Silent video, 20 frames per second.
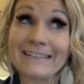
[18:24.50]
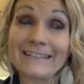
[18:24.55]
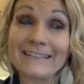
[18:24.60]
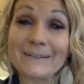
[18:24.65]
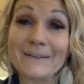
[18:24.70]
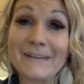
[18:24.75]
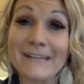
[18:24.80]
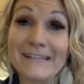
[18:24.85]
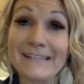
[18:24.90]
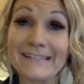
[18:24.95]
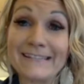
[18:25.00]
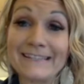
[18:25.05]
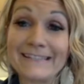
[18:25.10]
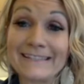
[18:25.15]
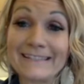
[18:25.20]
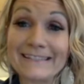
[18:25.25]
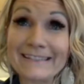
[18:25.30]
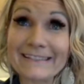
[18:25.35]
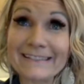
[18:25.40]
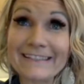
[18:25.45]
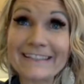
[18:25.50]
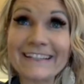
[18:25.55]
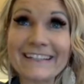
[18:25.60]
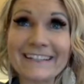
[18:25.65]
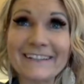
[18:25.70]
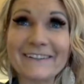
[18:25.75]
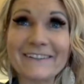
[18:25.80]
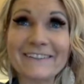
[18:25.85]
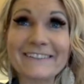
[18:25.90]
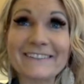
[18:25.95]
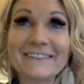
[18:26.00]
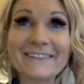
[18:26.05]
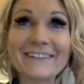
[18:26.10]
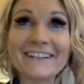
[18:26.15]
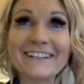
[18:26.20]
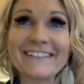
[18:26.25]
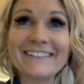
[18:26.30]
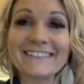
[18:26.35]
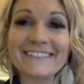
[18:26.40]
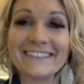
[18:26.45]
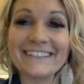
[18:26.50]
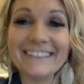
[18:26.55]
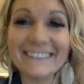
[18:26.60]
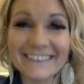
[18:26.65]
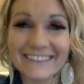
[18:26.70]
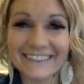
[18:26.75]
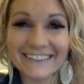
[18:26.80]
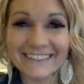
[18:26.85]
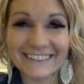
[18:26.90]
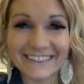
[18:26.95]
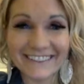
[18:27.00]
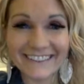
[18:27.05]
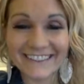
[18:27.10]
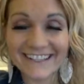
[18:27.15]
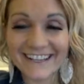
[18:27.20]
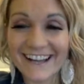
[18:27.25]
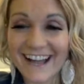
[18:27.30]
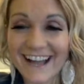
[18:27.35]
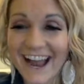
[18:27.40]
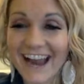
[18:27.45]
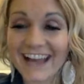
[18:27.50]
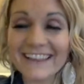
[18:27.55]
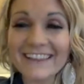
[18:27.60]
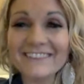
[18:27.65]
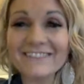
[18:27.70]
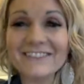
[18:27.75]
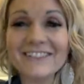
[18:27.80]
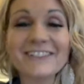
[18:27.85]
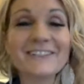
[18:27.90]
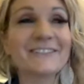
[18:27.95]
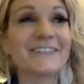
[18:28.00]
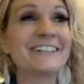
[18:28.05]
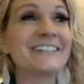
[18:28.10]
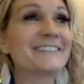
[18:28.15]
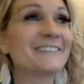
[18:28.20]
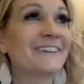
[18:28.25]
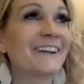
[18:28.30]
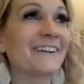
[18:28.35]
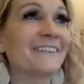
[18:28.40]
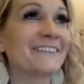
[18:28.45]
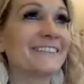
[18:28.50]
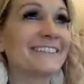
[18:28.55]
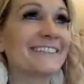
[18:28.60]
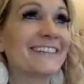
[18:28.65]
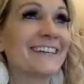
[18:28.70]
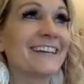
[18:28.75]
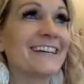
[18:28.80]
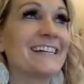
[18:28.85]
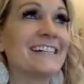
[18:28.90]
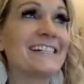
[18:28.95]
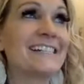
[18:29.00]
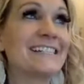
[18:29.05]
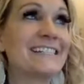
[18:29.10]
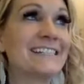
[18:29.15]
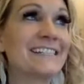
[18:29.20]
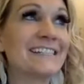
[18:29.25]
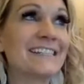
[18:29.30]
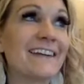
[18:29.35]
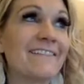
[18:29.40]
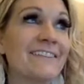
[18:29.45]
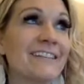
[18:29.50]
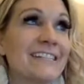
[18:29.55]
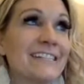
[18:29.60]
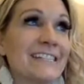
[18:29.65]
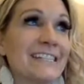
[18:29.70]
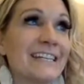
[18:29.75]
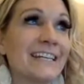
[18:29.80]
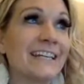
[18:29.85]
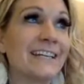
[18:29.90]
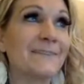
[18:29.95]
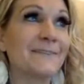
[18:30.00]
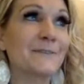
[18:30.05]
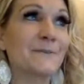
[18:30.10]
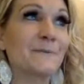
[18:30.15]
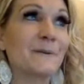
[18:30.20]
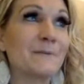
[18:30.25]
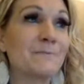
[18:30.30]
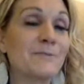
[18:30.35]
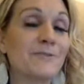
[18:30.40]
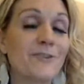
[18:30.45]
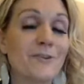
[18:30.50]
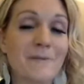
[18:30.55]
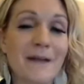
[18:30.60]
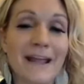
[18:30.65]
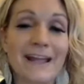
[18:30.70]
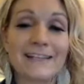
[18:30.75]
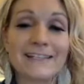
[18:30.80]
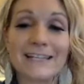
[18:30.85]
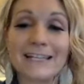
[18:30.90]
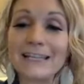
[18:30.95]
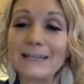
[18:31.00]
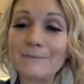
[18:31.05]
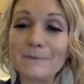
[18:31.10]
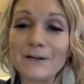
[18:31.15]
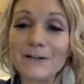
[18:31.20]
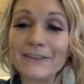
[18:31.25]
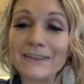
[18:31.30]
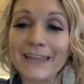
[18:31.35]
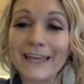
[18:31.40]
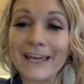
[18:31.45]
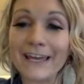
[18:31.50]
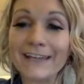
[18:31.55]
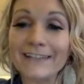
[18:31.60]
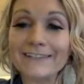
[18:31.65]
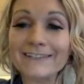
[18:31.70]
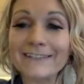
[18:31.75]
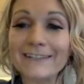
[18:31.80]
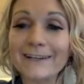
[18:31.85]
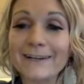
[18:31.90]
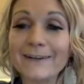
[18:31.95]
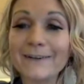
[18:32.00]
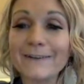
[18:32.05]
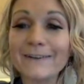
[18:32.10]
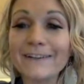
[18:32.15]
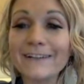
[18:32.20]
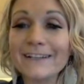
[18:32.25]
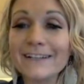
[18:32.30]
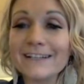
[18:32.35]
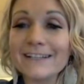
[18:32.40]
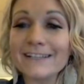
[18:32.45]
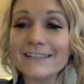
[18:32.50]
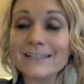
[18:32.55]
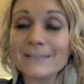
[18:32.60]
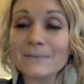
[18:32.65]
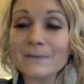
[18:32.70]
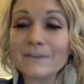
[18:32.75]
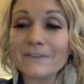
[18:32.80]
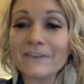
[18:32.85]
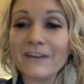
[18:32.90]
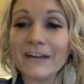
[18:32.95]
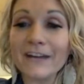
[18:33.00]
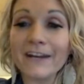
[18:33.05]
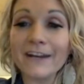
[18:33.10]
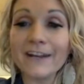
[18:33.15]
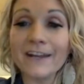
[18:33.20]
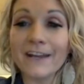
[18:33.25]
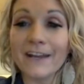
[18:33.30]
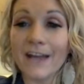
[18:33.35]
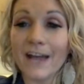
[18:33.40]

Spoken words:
Queens. I know, it's so crazy. I lived in Queens when I was 17. It was a week before my 18th birthday, so super fun.